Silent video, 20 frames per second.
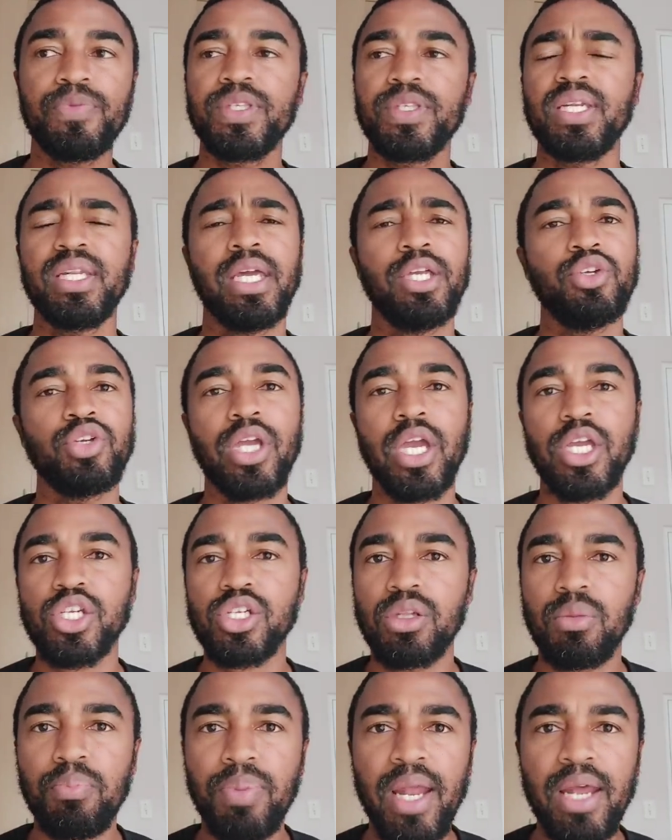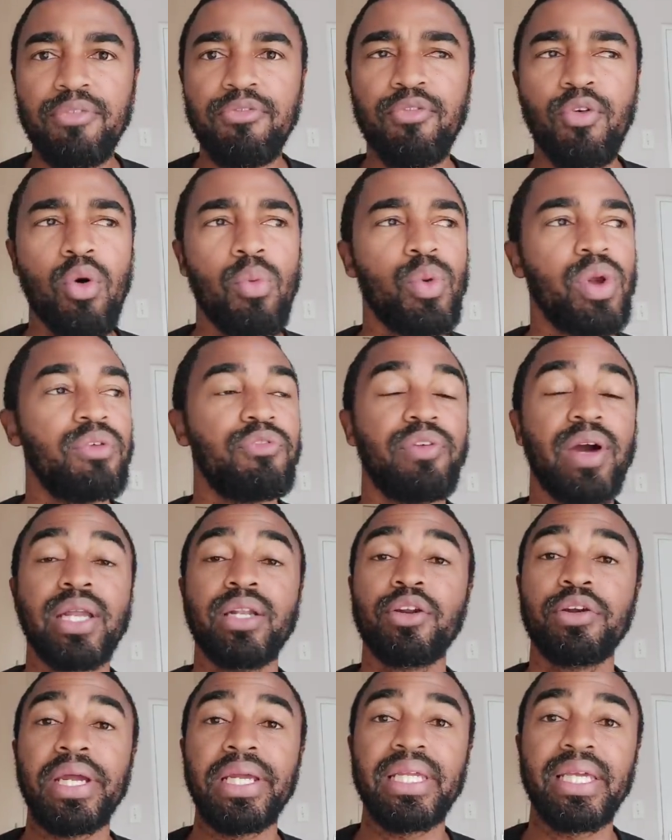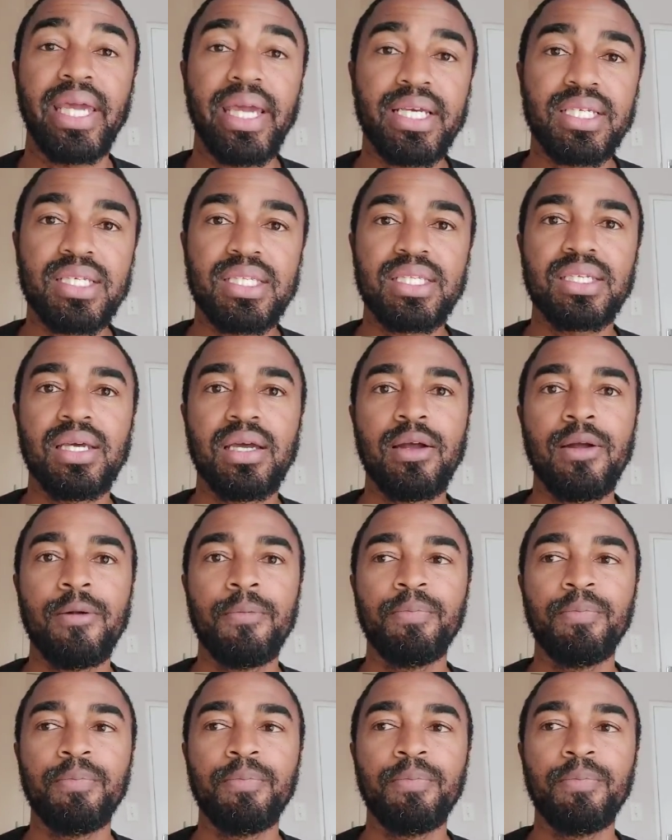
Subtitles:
It's an educational platform. We invite great guests.